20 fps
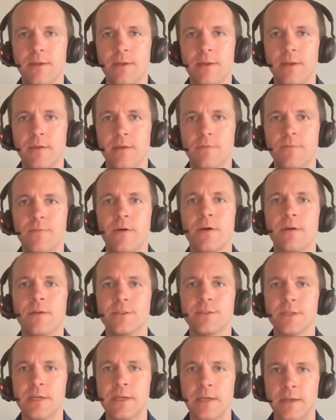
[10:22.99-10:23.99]
the
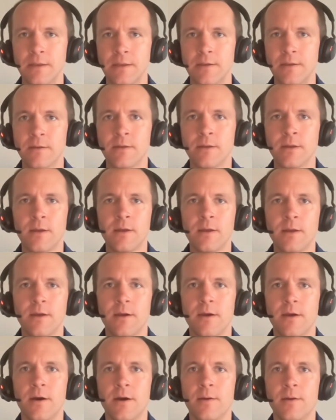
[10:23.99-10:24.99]
funds in
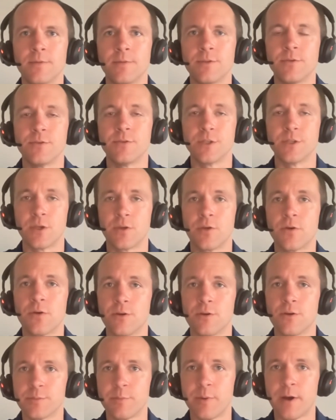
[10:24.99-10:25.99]
um, to secure
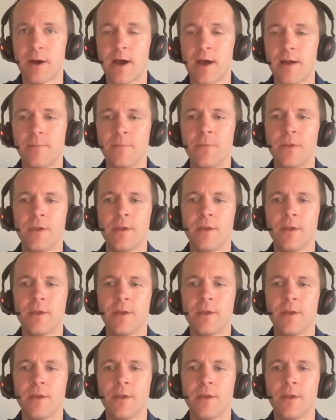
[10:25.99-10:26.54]
your spot.